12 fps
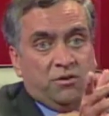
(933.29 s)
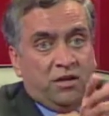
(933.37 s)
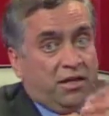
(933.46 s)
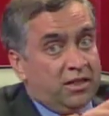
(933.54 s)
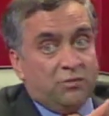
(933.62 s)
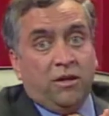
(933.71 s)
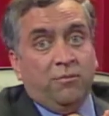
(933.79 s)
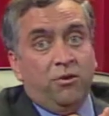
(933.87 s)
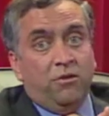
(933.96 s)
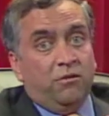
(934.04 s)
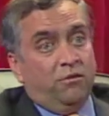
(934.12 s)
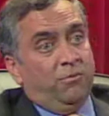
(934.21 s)
Now that's what I'm going
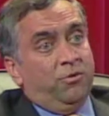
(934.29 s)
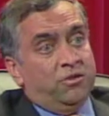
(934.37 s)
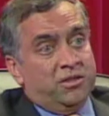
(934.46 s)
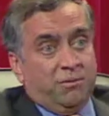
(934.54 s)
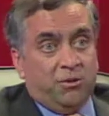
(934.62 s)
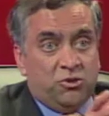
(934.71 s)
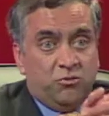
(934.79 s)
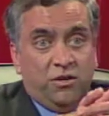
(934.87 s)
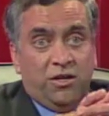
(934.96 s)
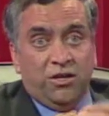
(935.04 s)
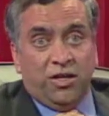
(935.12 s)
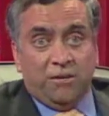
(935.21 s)
to do. I'm going to send my
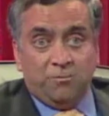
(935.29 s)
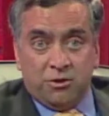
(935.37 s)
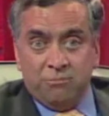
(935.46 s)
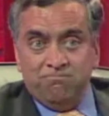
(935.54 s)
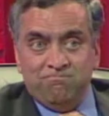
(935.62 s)
200 tapes,